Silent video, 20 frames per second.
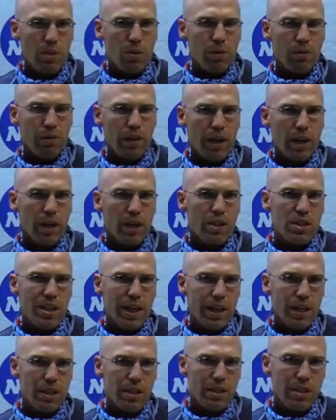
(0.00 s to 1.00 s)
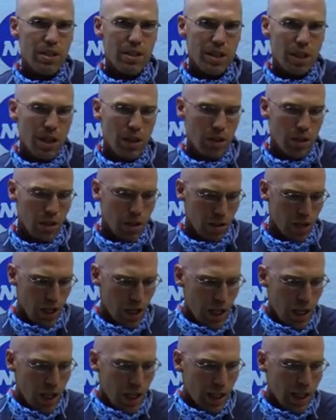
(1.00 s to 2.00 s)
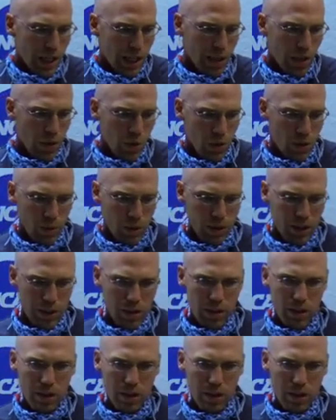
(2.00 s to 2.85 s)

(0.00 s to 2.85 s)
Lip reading: so we're very excited to see her get going with